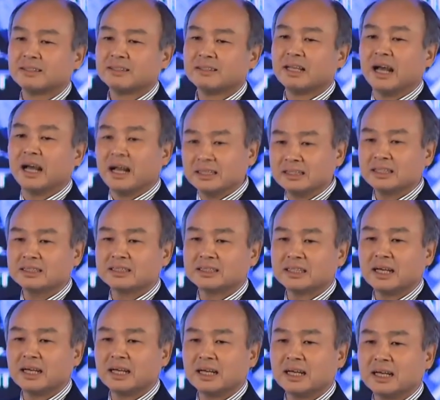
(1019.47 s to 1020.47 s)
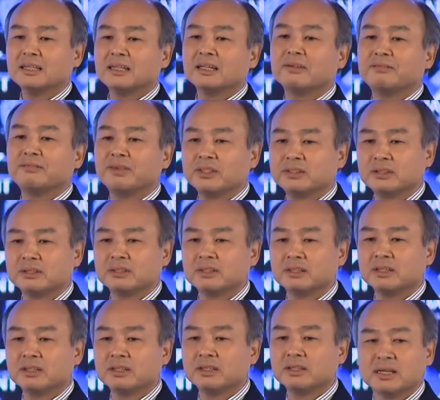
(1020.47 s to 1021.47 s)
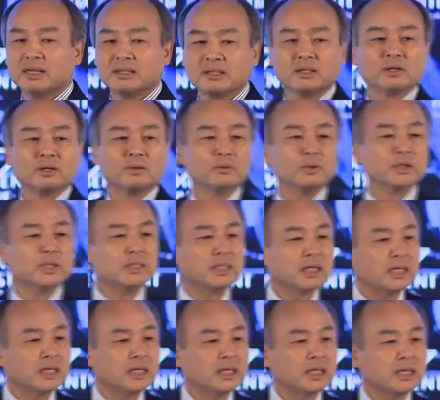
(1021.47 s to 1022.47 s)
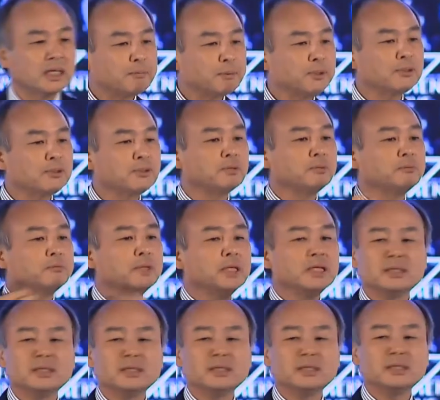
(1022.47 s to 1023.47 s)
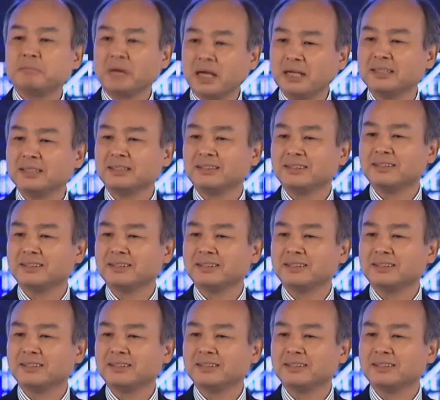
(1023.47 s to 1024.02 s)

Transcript: the understanding and the vision. We happened to meet the mind